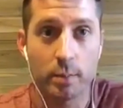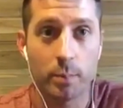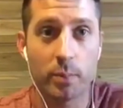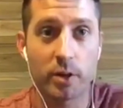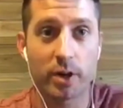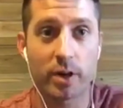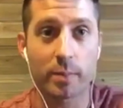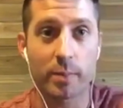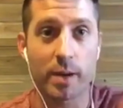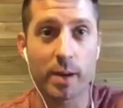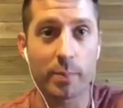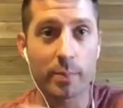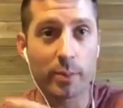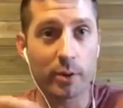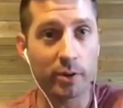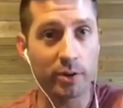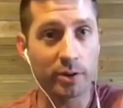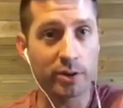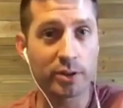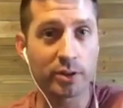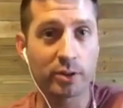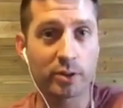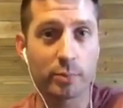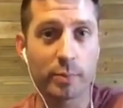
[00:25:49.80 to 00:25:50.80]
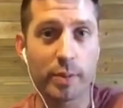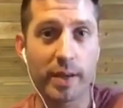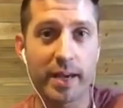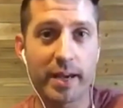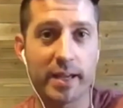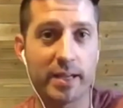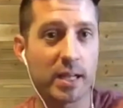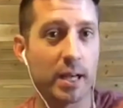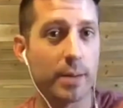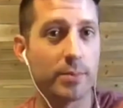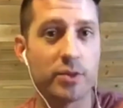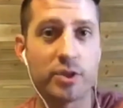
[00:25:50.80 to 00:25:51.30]
But on my personal
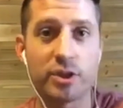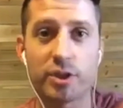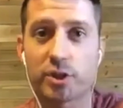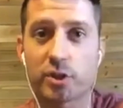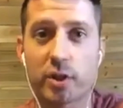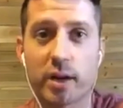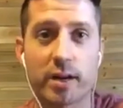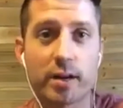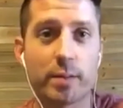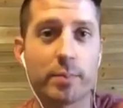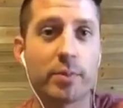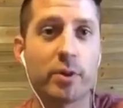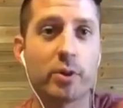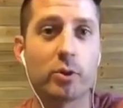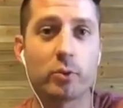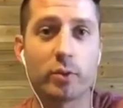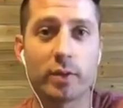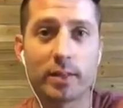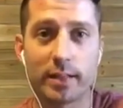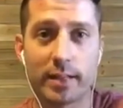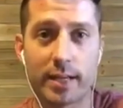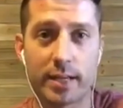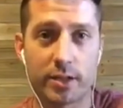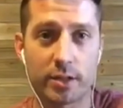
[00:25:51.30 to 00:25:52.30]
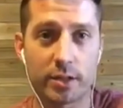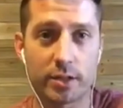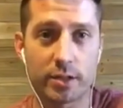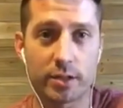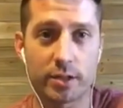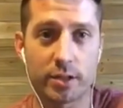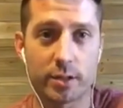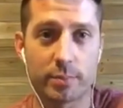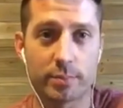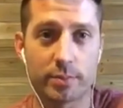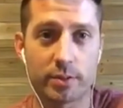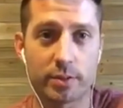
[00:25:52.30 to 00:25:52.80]
page, I'm just trying to build
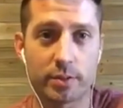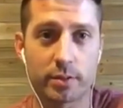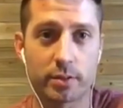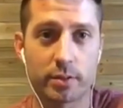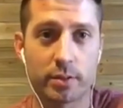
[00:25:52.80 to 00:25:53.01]
relationships.